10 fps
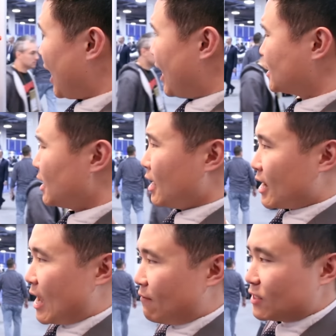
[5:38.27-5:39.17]
And
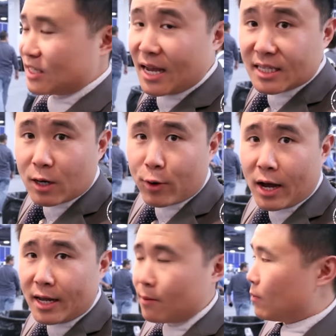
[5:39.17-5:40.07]
kind of a
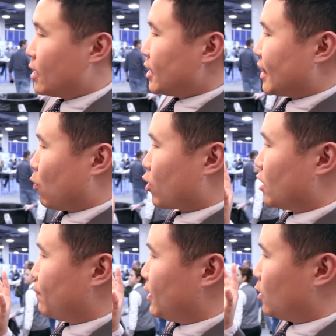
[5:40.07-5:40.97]
secondary item that we're
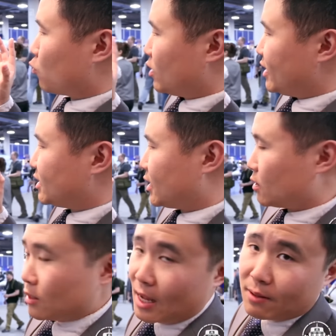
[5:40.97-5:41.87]
gonna be
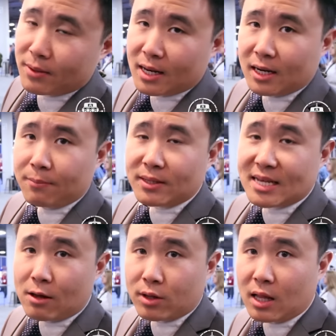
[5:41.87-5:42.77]
releasing, not immediately,
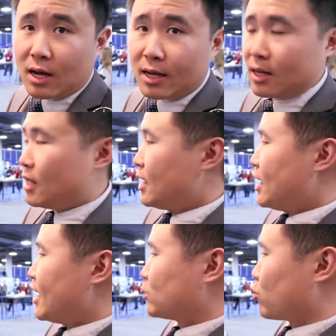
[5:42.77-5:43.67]
but down the line,
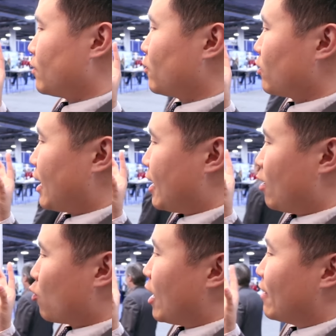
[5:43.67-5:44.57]
is we're gonna be,
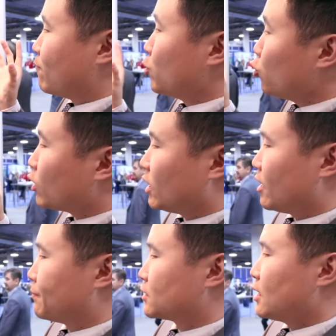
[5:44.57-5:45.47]
we'll have moon
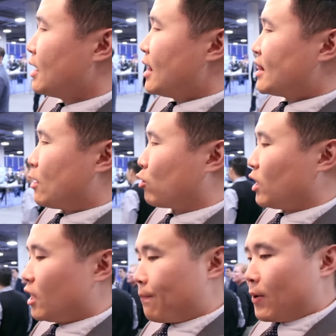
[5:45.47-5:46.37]
clips that'll
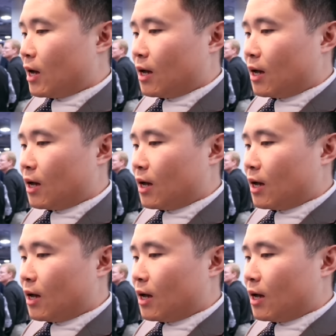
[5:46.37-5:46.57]
clip